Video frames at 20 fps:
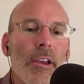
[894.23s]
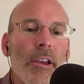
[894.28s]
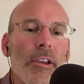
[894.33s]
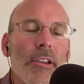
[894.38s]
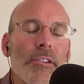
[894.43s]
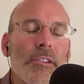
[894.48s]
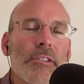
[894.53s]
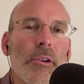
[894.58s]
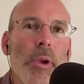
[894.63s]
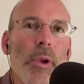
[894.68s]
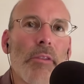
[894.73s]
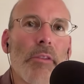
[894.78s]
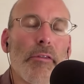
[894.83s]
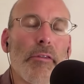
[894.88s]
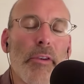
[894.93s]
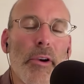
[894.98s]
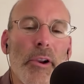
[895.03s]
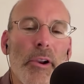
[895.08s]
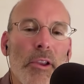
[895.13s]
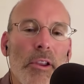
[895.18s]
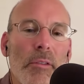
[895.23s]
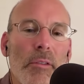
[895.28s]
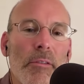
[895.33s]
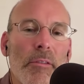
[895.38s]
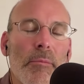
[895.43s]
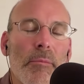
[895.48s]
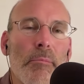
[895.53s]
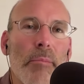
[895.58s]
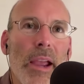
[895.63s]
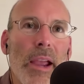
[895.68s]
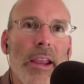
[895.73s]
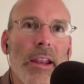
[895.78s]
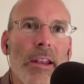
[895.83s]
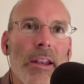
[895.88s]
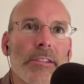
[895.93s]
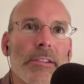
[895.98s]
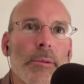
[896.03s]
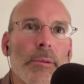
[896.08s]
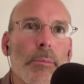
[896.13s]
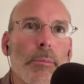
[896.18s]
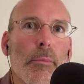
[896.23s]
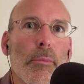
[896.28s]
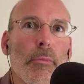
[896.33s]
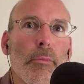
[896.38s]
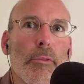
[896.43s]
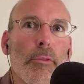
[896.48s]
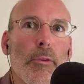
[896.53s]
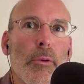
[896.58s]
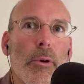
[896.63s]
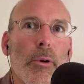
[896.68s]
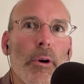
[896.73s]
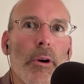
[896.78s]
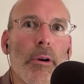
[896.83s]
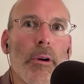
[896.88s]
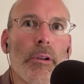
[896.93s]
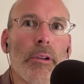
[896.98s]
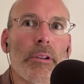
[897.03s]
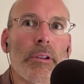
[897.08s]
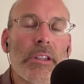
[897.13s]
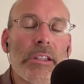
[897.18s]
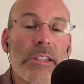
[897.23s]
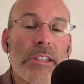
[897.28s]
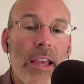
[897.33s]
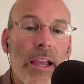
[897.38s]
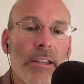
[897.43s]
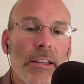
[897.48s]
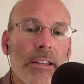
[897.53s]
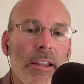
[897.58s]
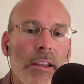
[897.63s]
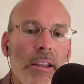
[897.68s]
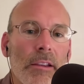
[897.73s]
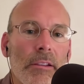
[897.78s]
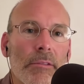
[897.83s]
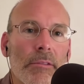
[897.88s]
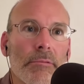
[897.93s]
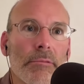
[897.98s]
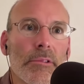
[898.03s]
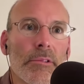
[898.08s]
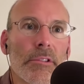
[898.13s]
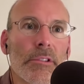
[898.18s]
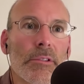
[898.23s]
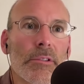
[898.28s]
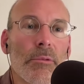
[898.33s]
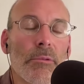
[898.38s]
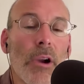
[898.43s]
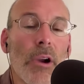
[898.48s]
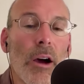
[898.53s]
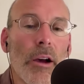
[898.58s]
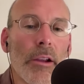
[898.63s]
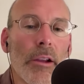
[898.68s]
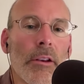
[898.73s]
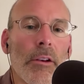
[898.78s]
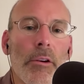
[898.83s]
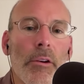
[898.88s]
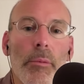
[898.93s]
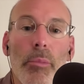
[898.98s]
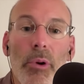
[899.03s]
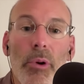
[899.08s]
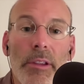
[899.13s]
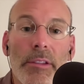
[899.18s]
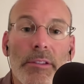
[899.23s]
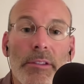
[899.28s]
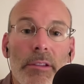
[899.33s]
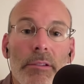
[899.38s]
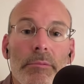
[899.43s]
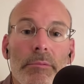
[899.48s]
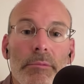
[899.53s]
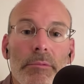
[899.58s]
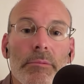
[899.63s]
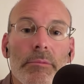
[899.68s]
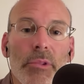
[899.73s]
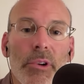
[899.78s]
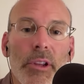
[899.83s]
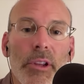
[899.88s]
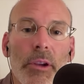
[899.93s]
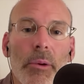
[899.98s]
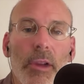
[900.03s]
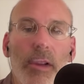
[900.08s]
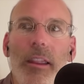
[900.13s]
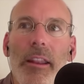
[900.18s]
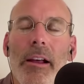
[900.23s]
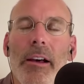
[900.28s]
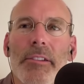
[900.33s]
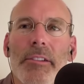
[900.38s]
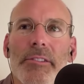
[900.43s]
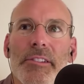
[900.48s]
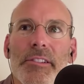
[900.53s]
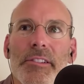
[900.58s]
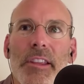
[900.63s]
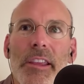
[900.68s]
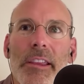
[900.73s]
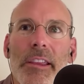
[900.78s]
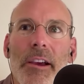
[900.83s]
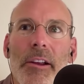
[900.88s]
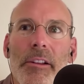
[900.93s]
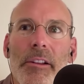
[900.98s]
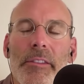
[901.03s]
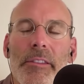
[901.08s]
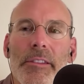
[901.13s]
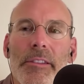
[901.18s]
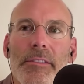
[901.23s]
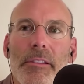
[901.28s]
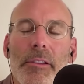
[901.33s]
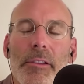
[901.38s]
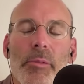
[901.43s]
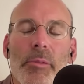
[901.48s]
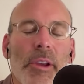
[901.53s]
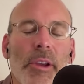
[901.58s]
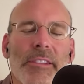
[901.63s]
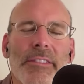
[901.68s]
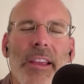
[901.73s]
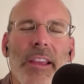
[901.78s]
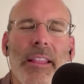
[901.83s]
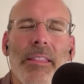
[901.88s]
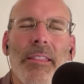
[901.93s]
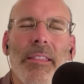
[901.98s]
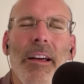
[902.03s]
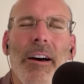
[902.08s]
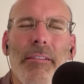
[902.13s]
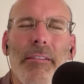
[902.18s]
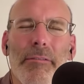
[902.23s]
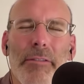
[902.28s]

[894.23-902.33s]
So, we have a very good mechanism or detecting rotten or poison pretty quickly. I'll just geek out on this a little bit because I love